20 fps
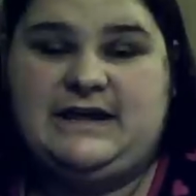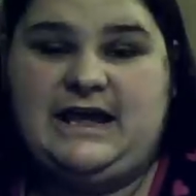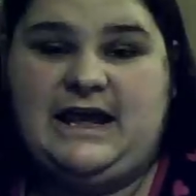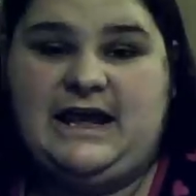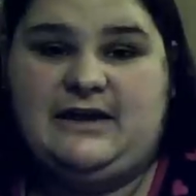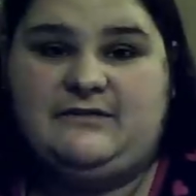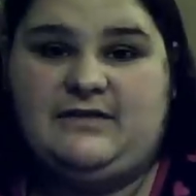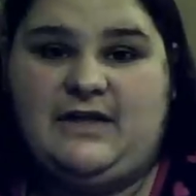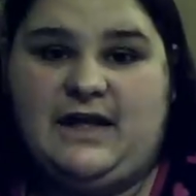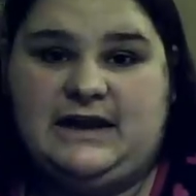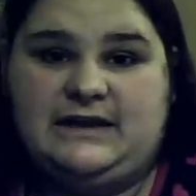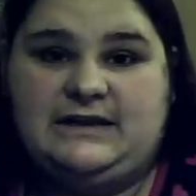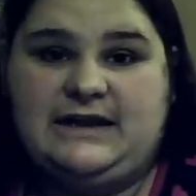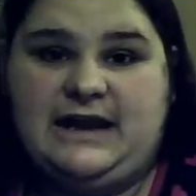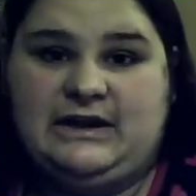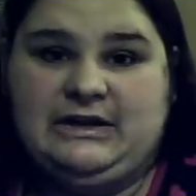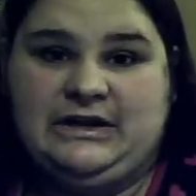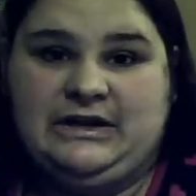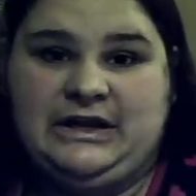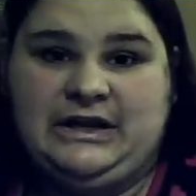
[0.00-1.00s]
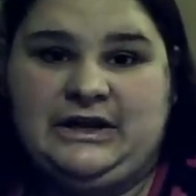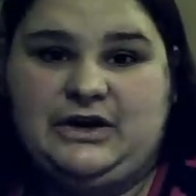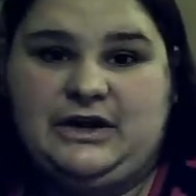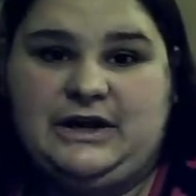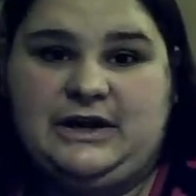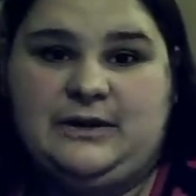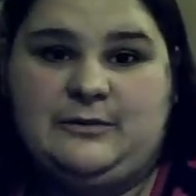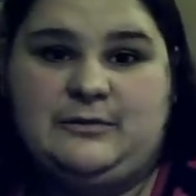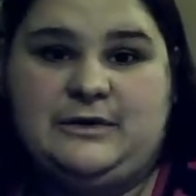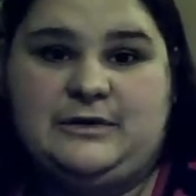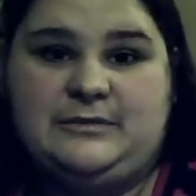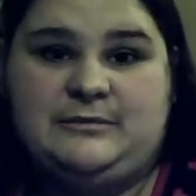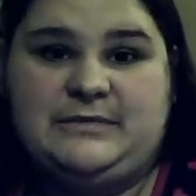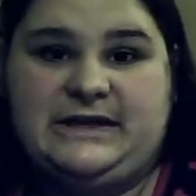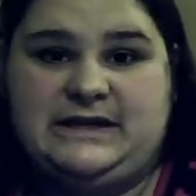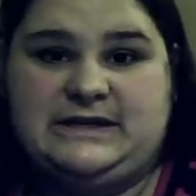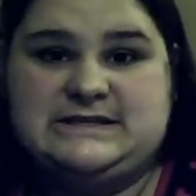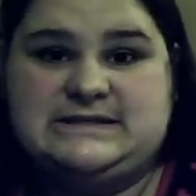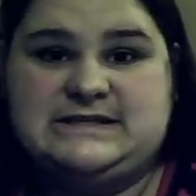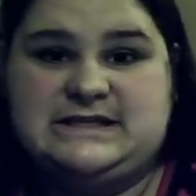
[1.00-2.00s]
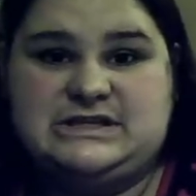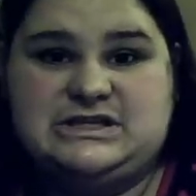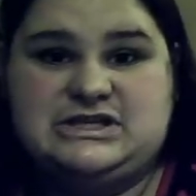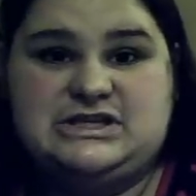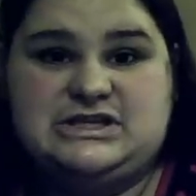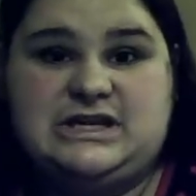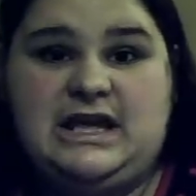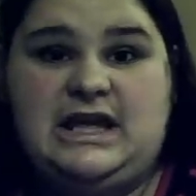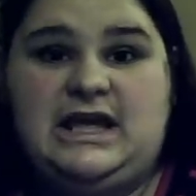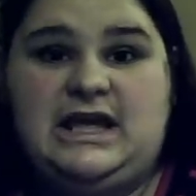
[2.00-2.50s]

care flighted down here and I wouldn't be in such